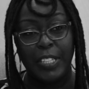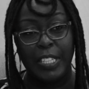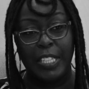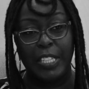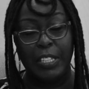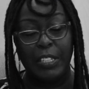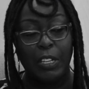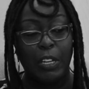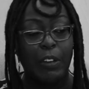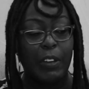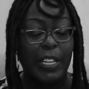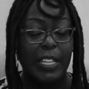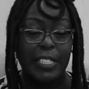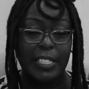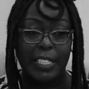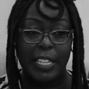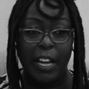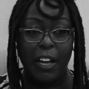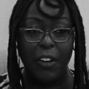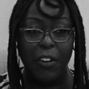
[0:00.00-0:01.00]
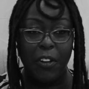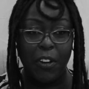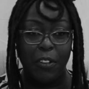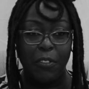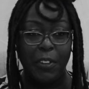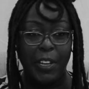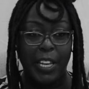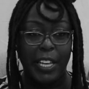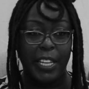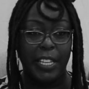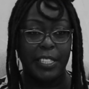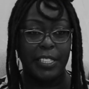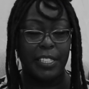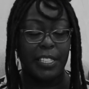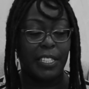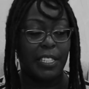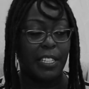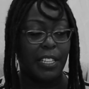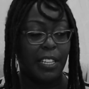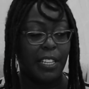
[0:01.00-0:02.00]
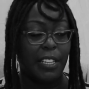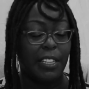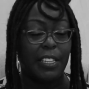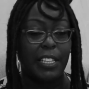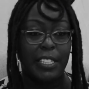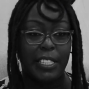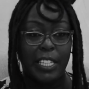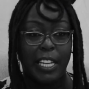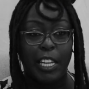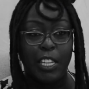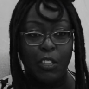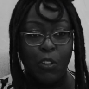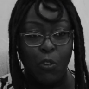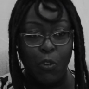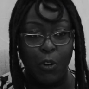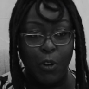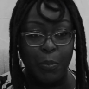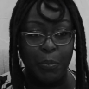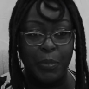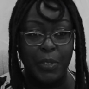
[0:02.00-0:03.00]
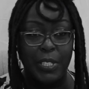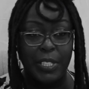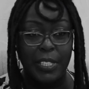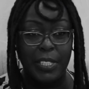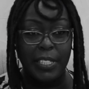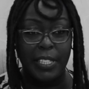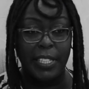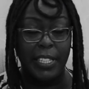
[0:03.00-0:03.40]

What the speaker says: It's not always the dead corpse.